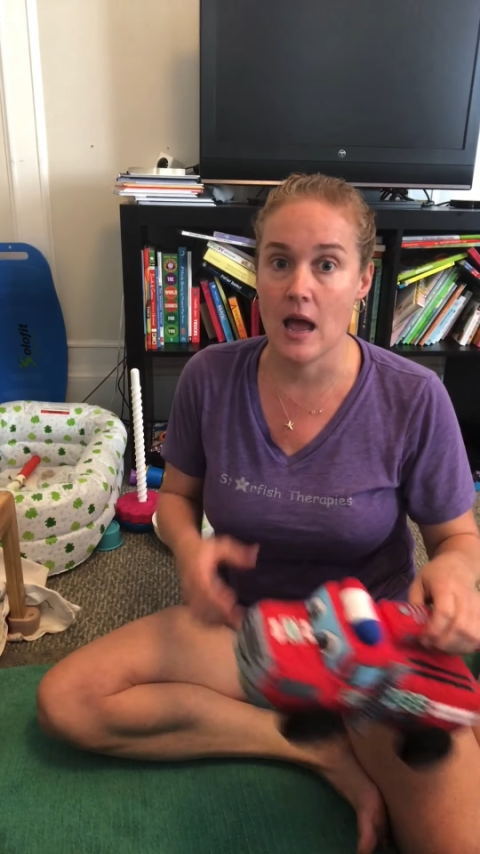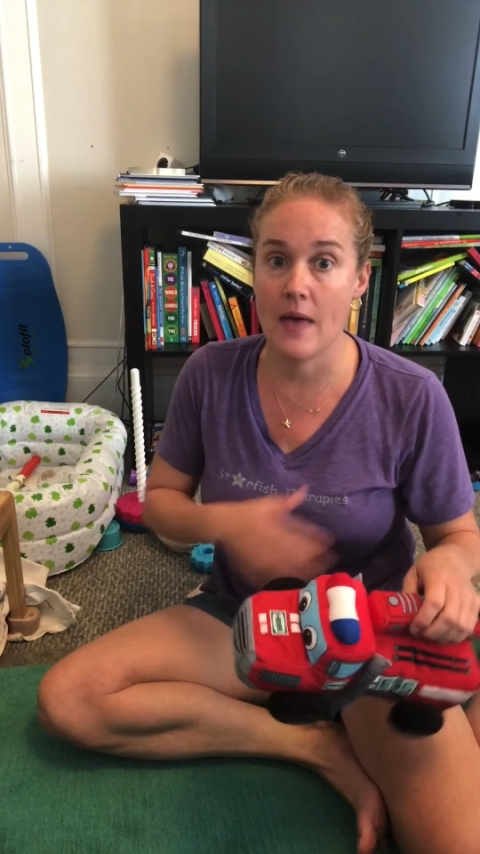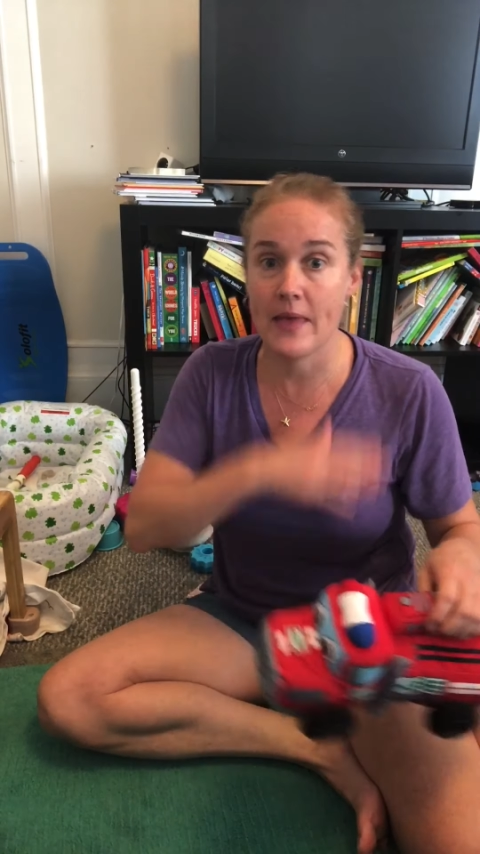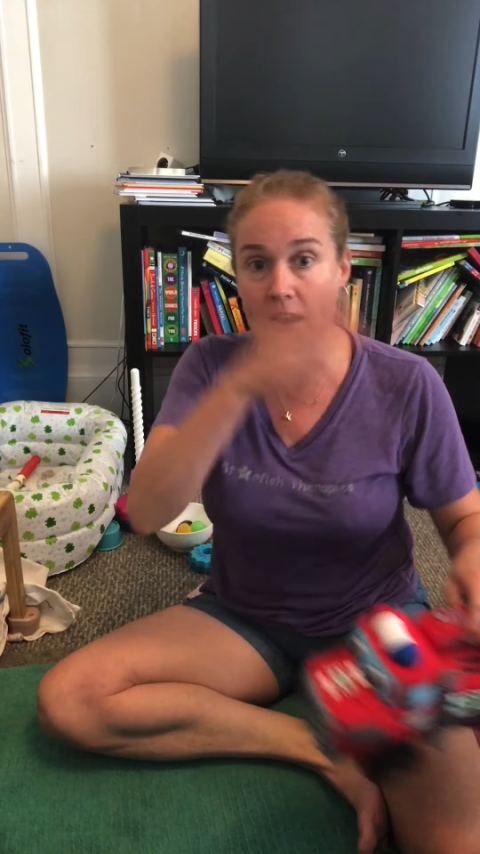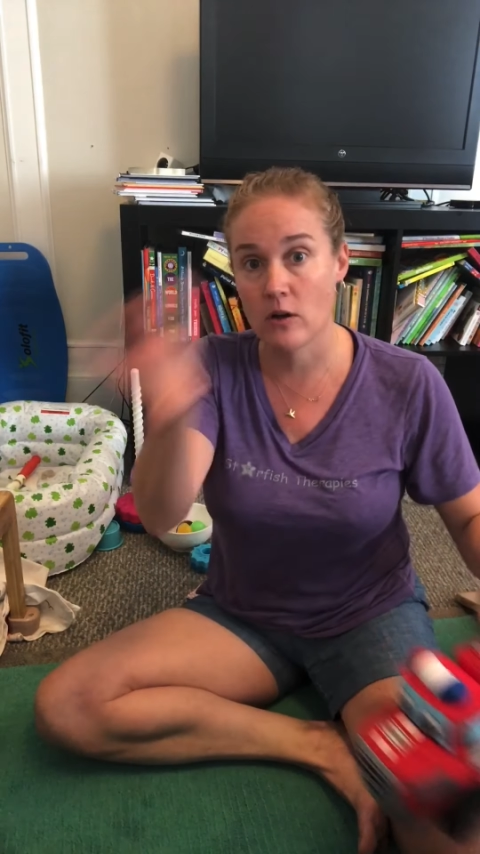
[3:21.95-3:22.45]
and
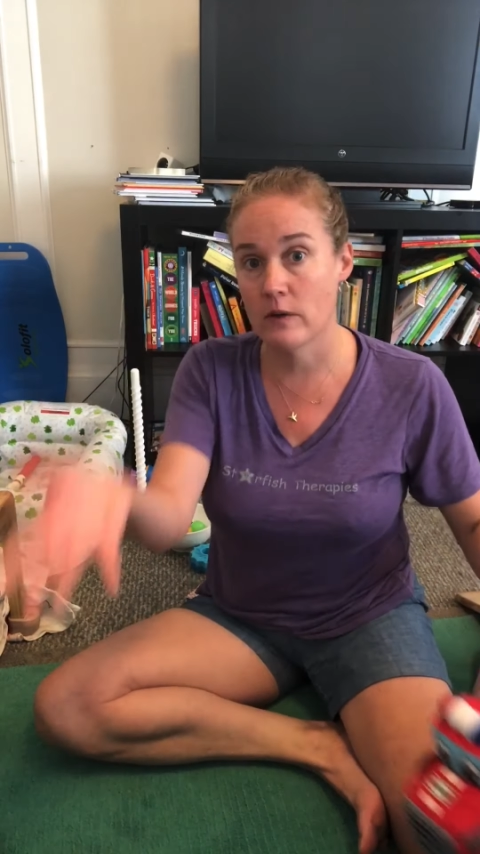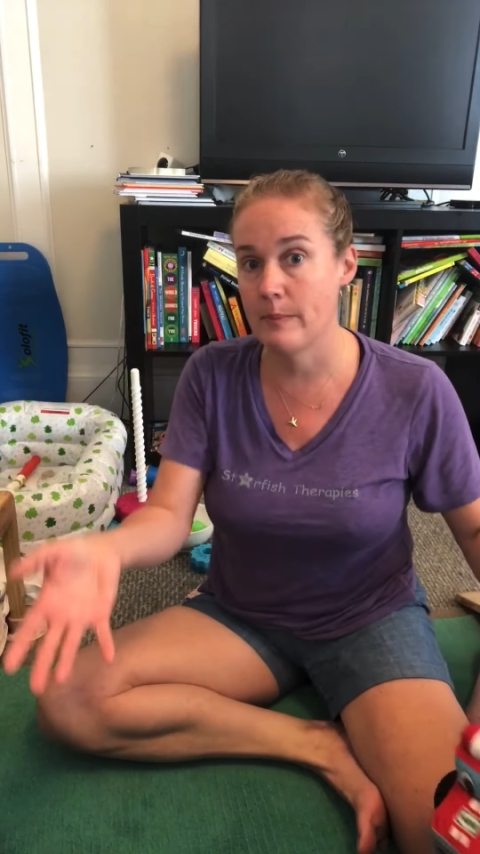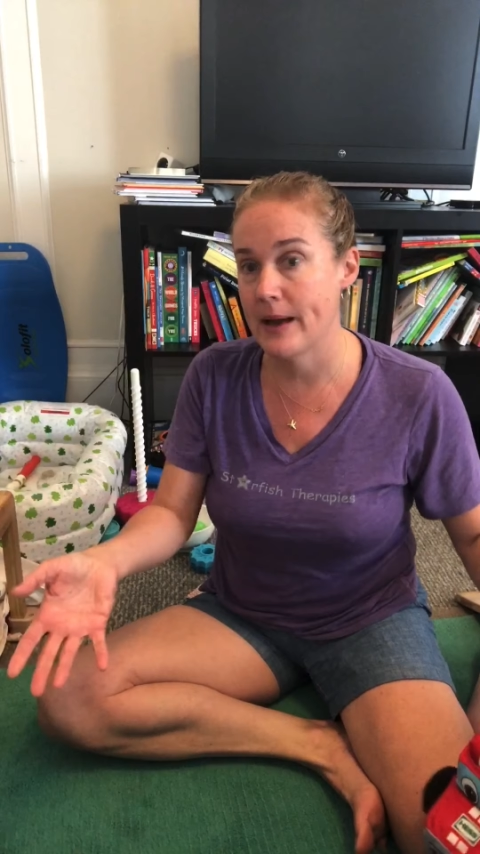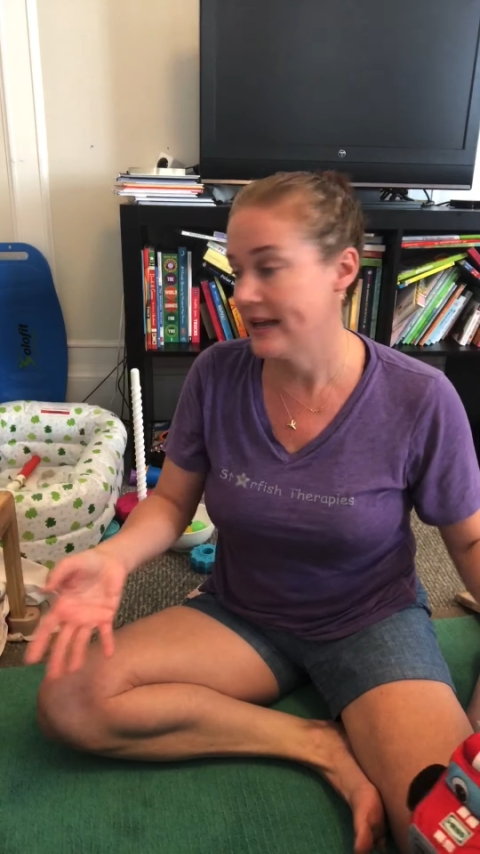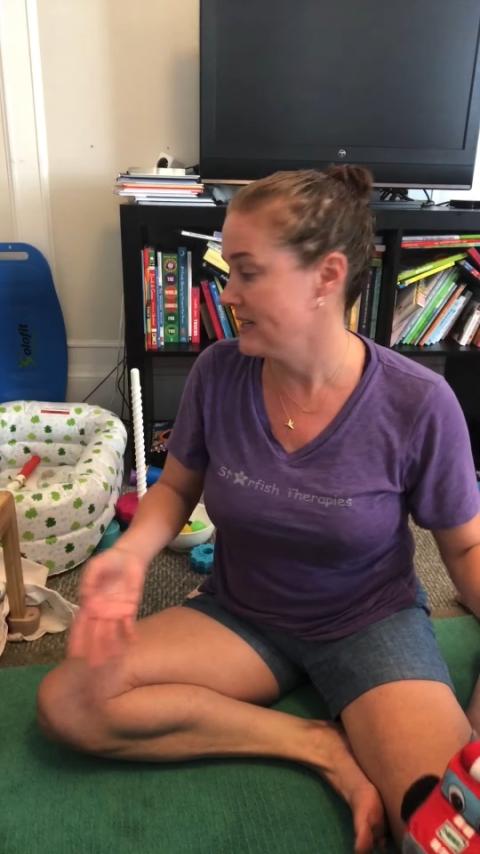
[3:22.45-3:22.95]
then go right
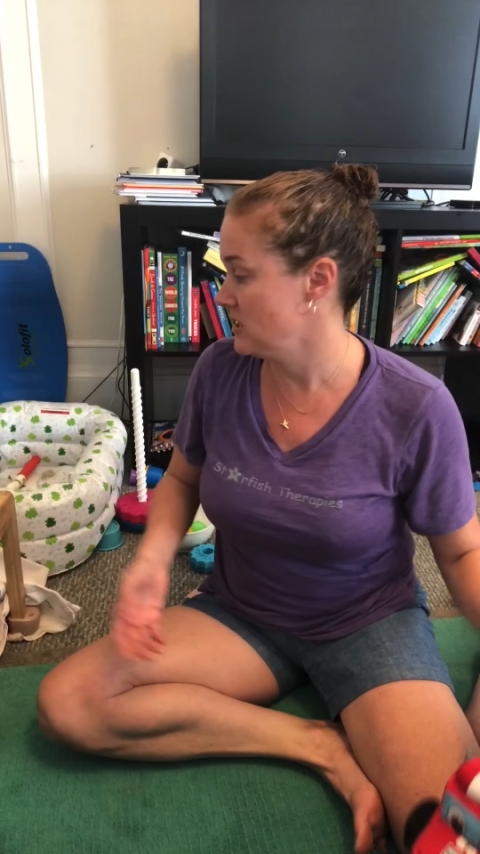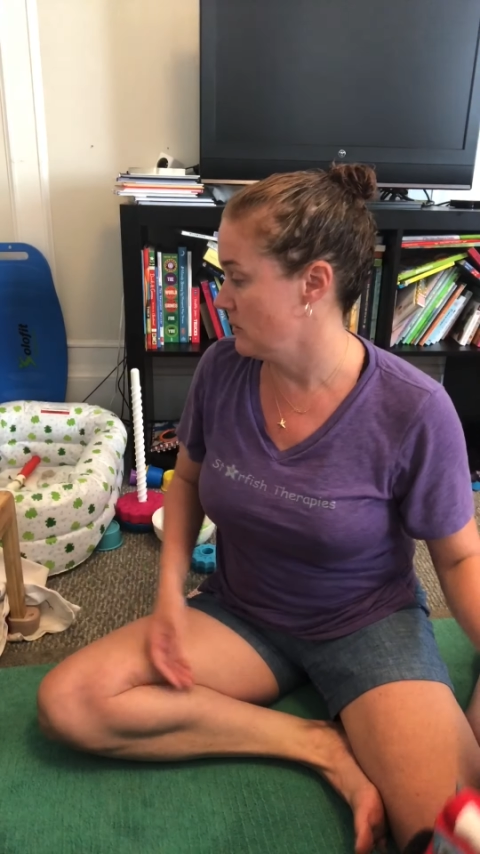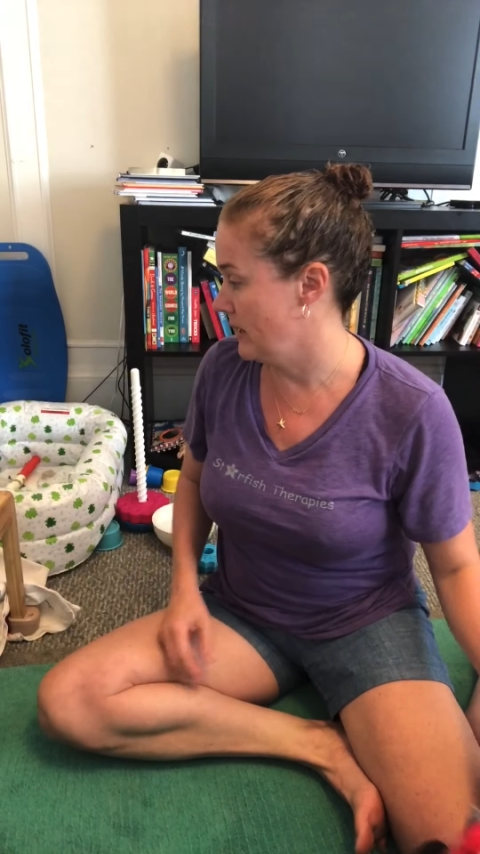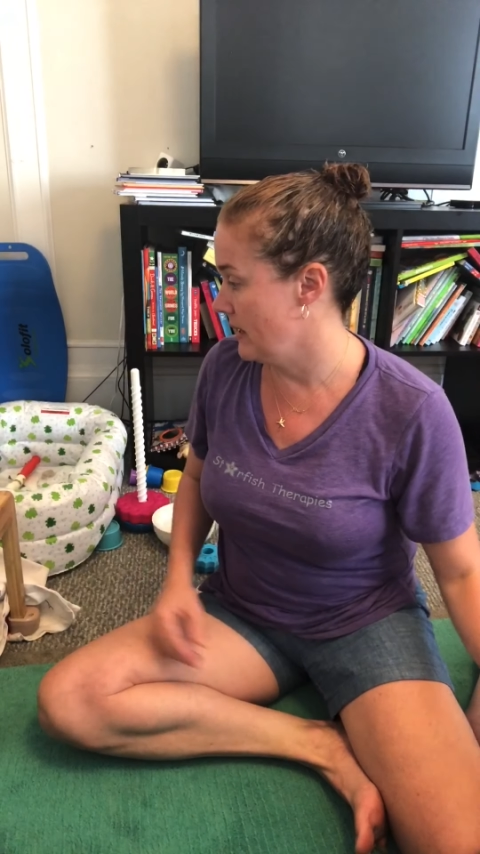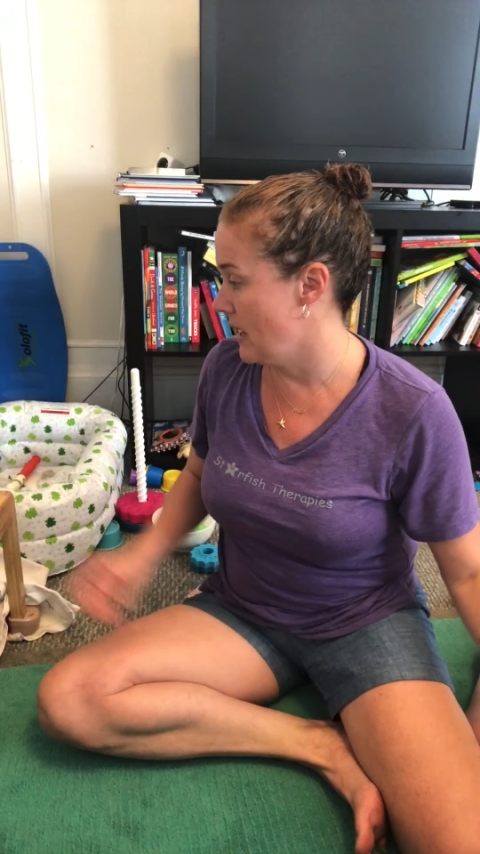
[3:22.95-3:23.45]
back into it.